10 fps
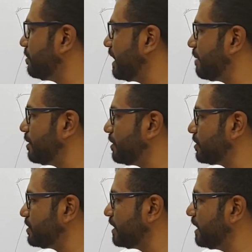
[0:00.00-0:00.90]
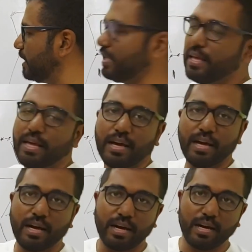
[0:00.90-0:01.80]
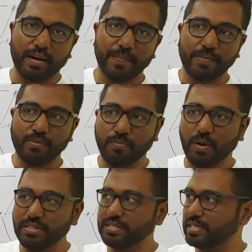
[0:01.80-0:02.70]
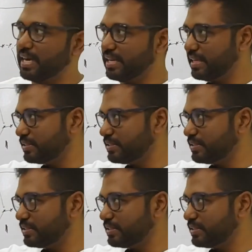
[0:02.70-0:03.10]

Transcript: be able to see one star